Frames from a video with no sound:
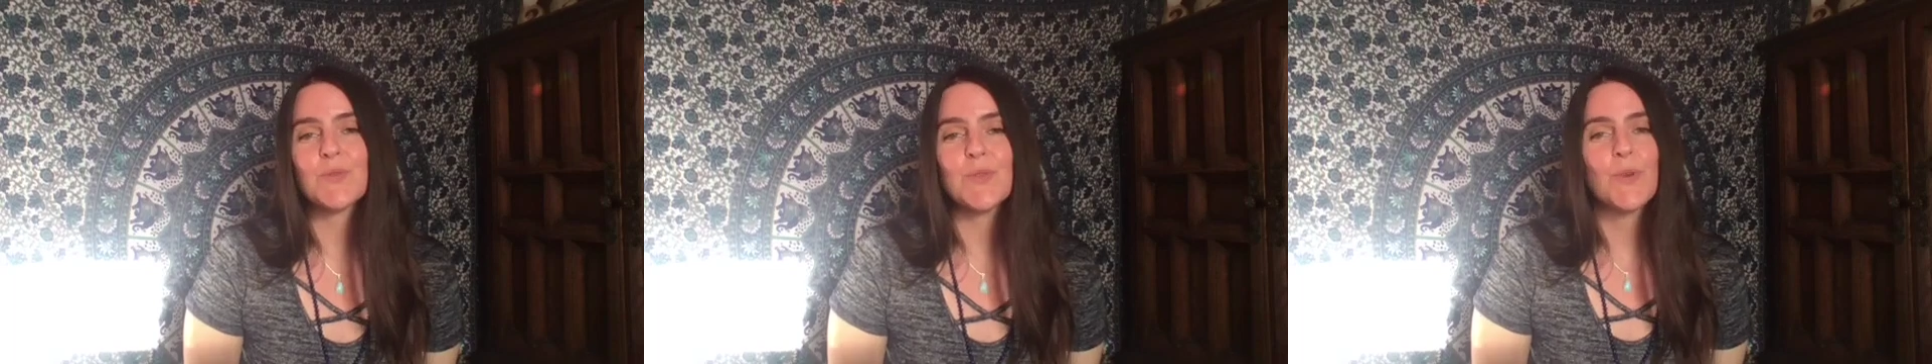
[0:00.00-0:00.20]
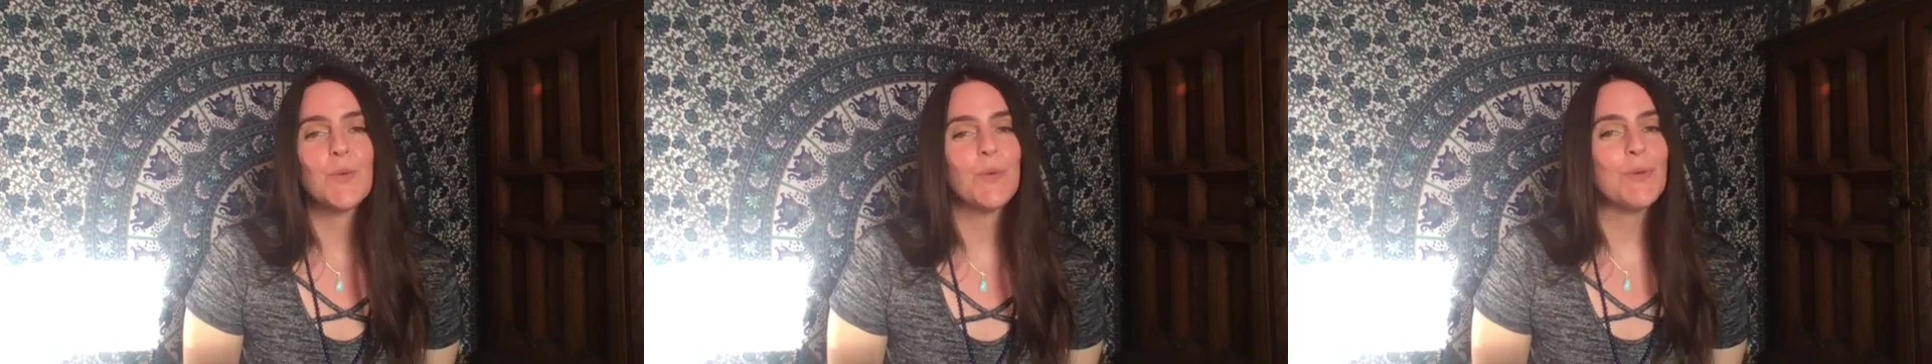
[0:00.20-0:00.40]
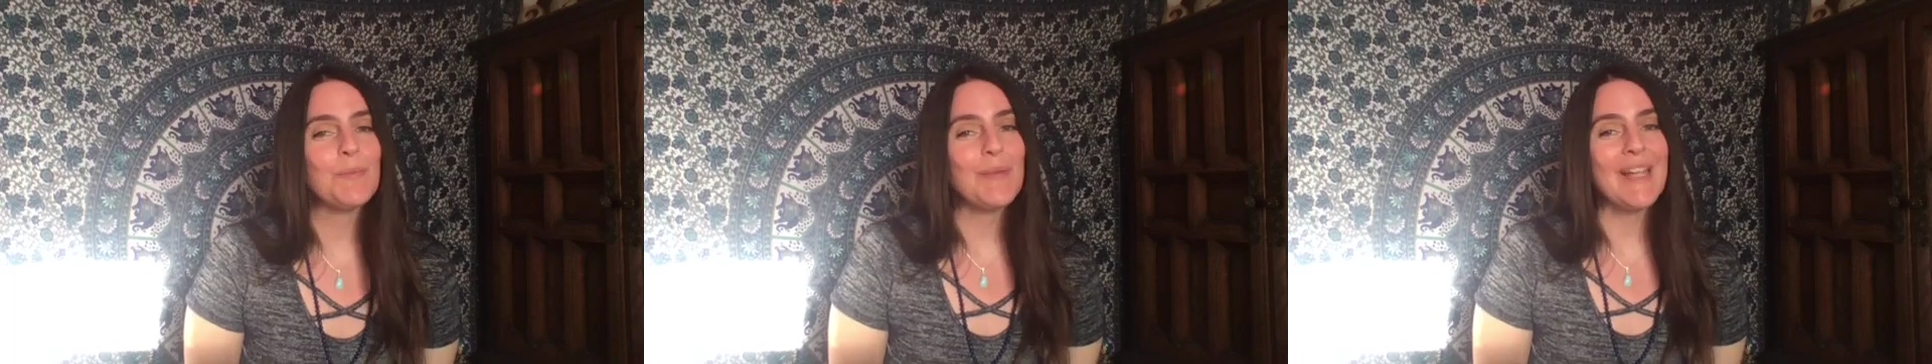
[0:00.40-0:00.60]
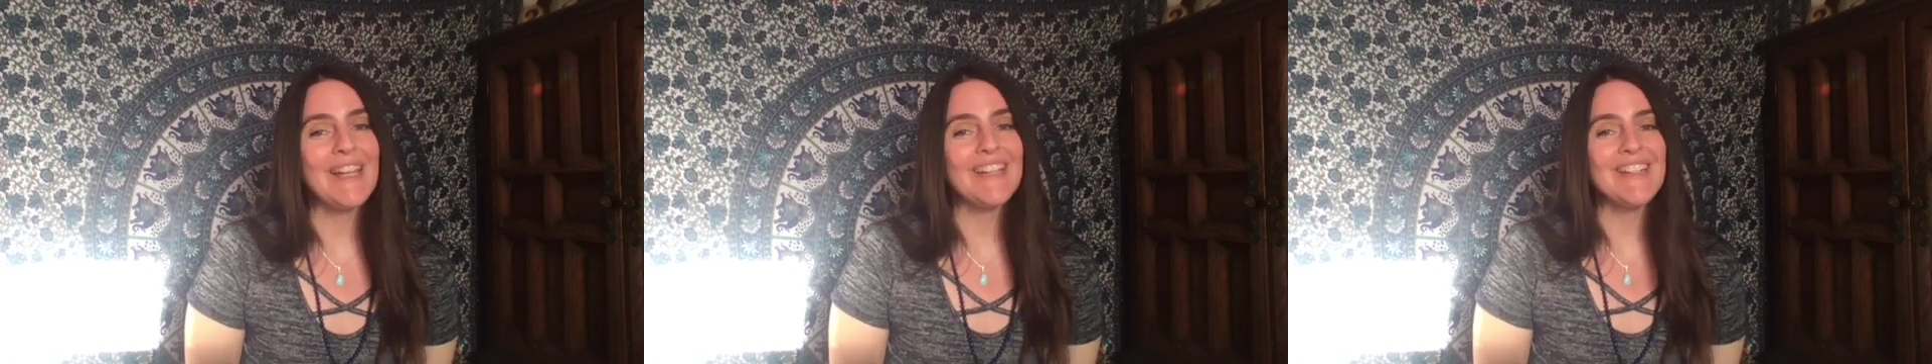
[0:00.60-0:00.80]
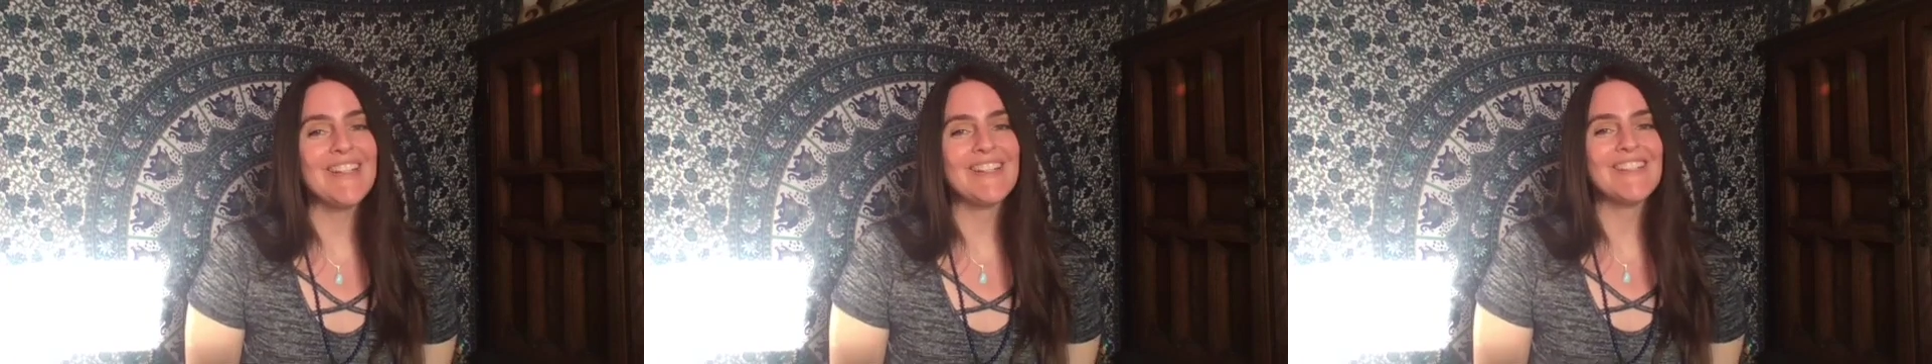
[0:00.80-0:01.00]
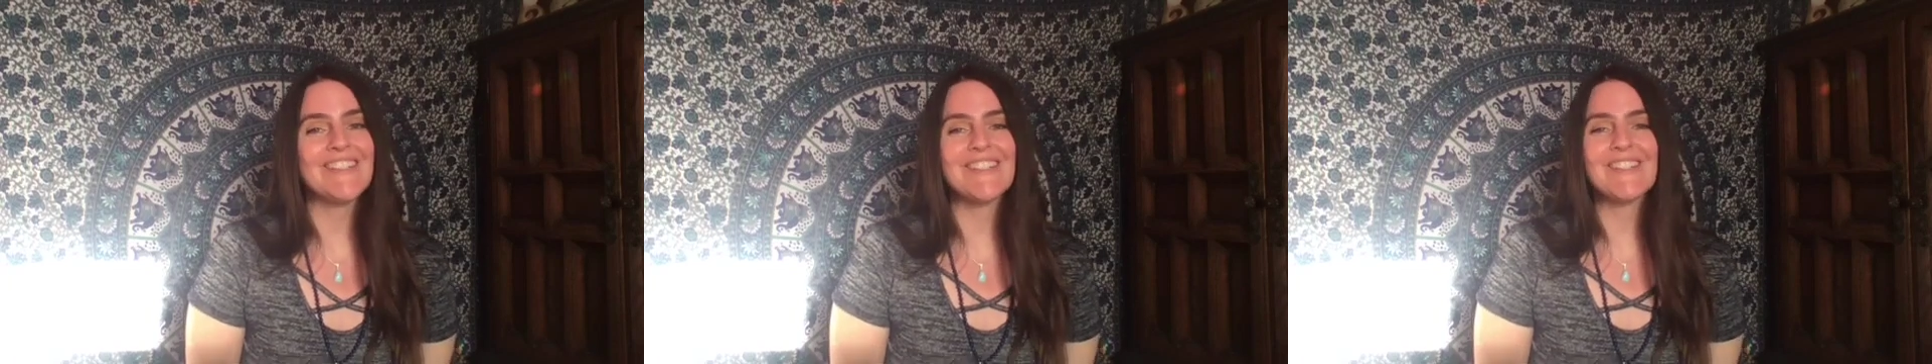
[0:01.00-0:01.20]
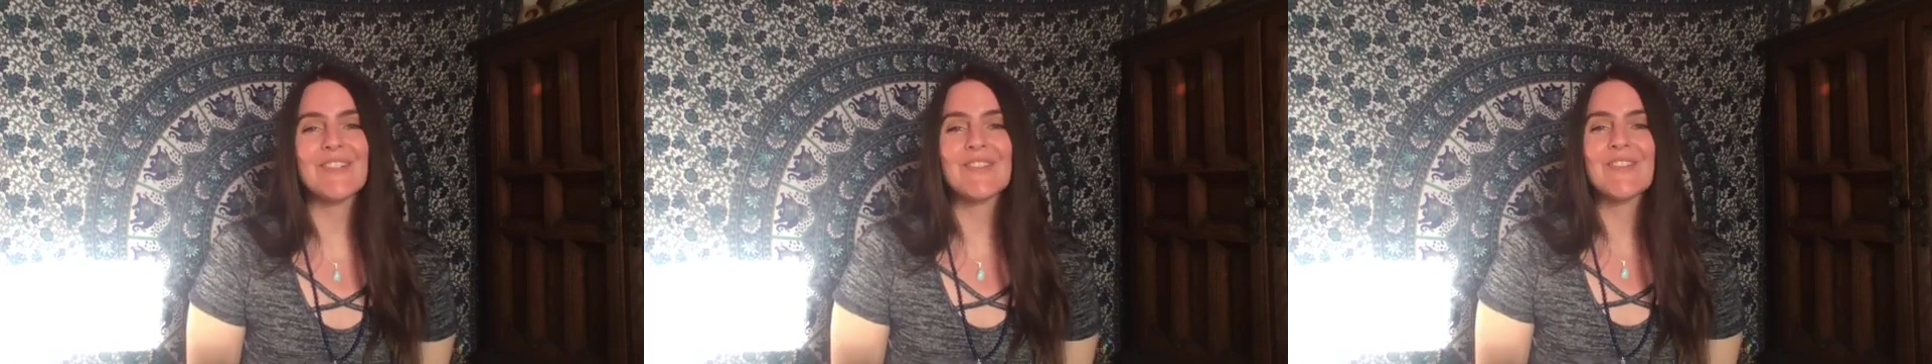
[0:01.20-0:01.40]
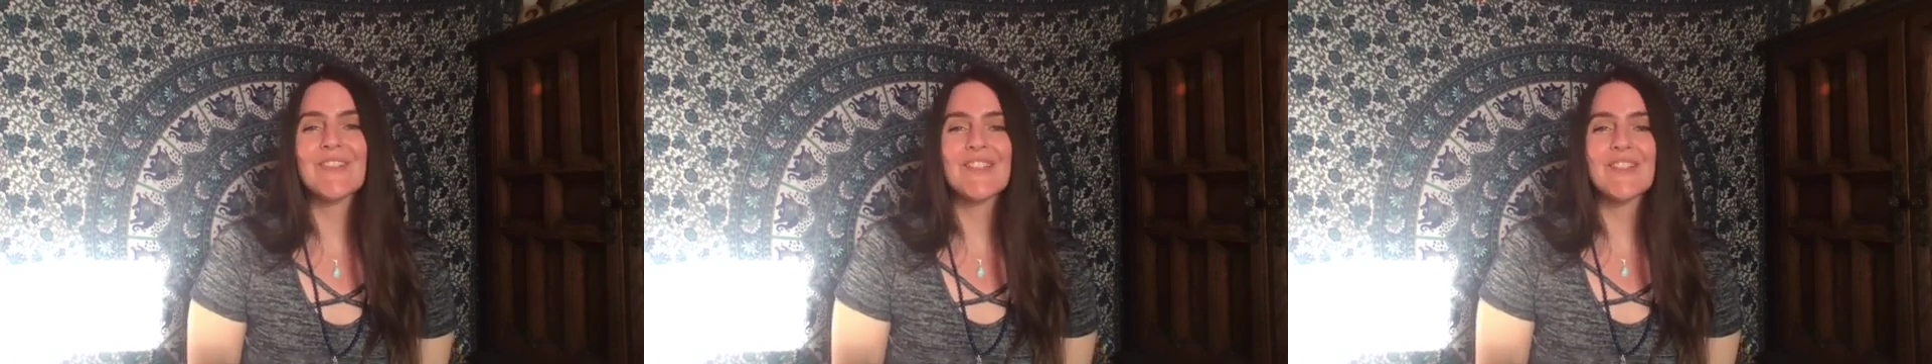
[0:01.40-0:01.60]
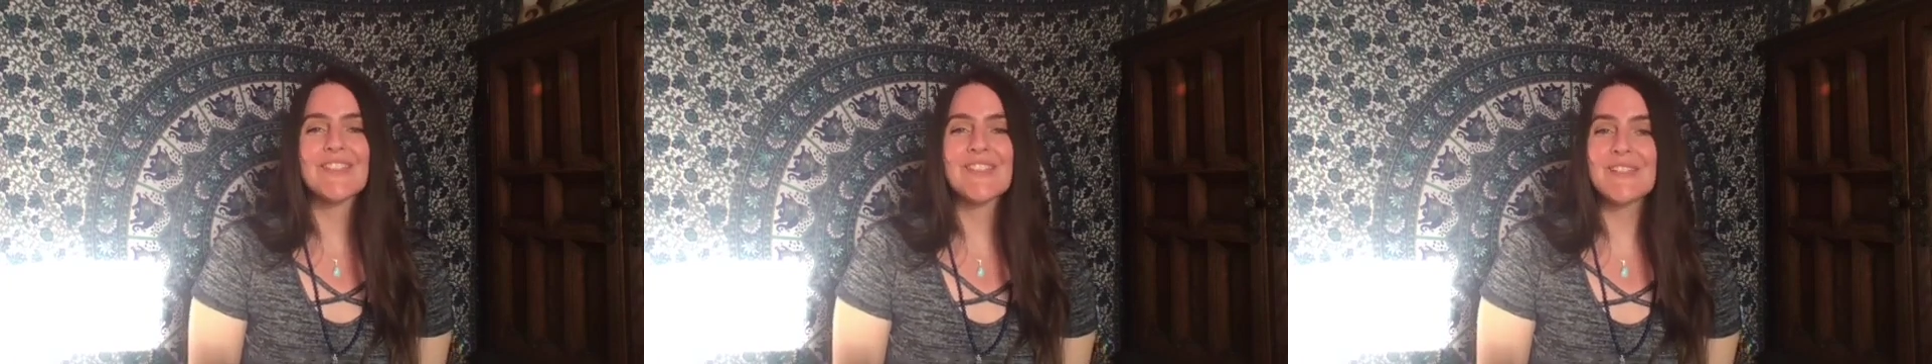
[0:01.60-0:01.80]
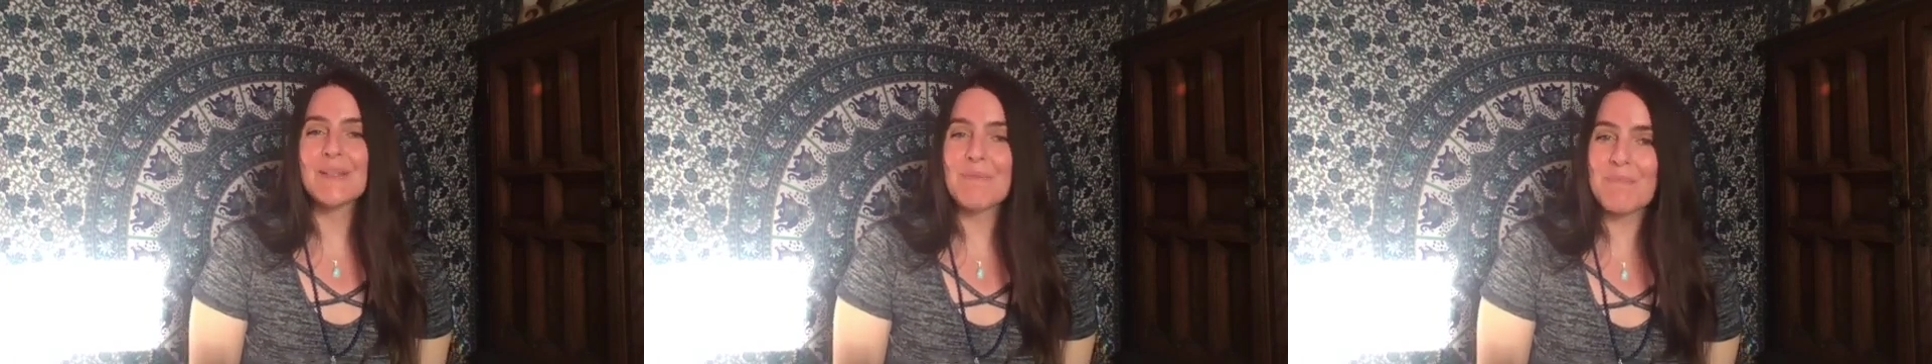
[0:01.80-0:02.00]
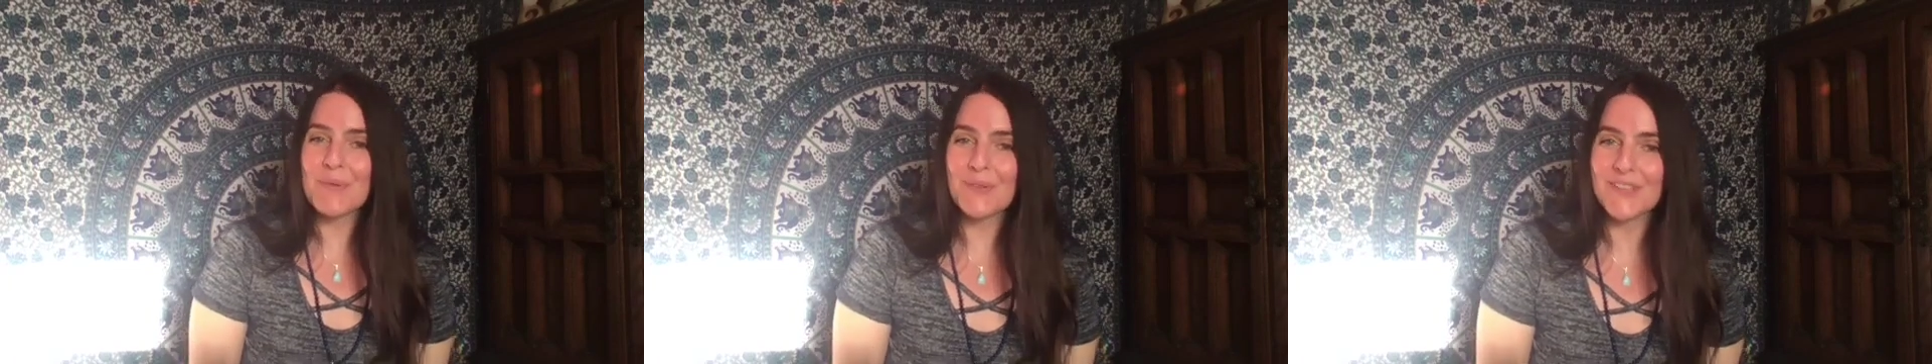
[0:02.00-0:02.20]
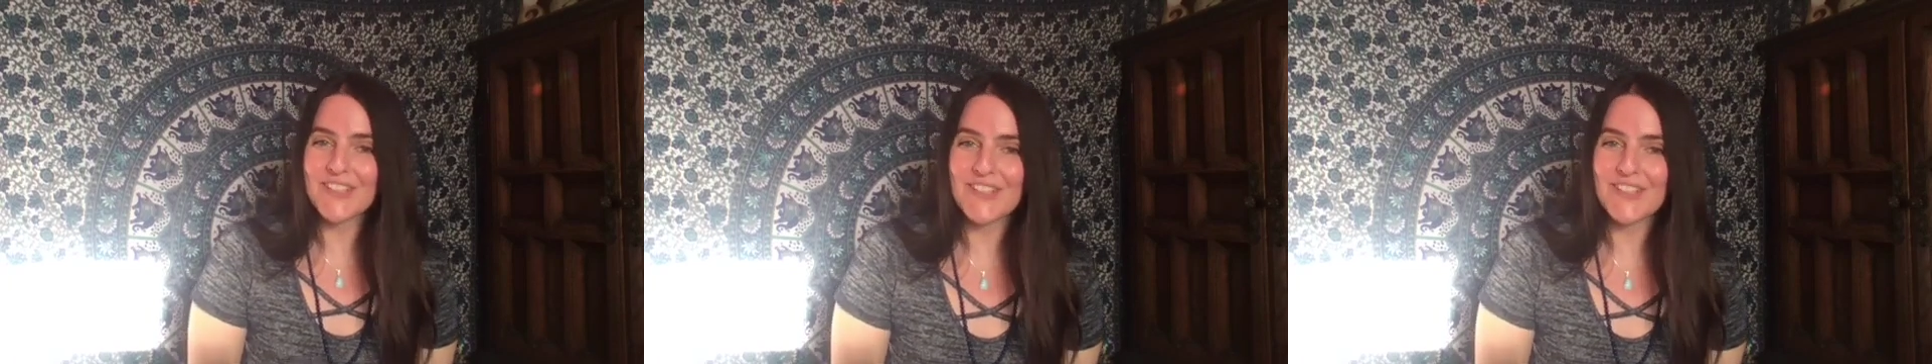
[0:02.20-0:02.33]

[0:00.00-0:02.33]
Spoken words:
remain as simple